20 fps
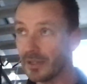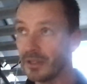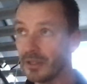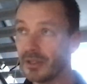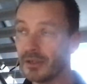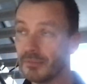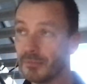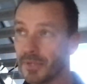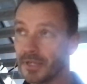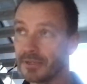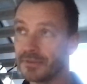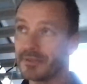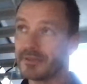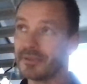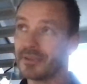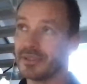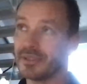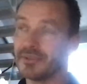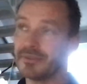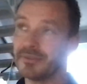Basically,
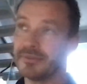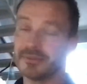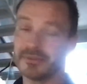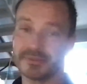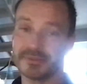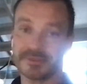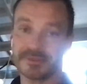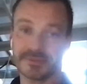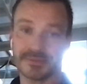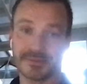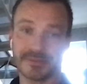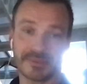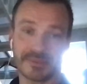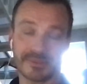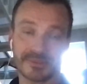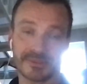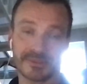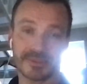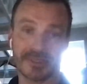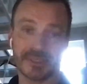an infrastructure as a
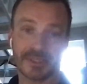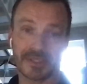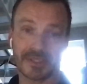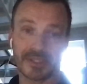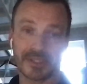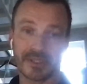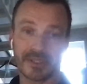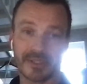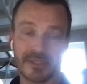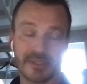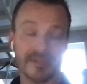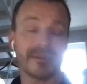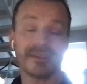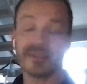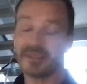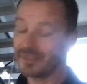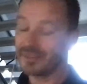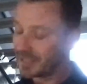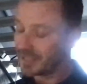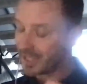code kind of
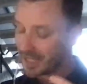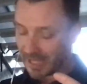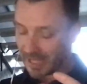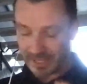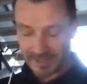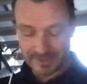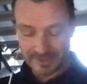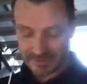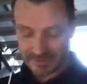approach.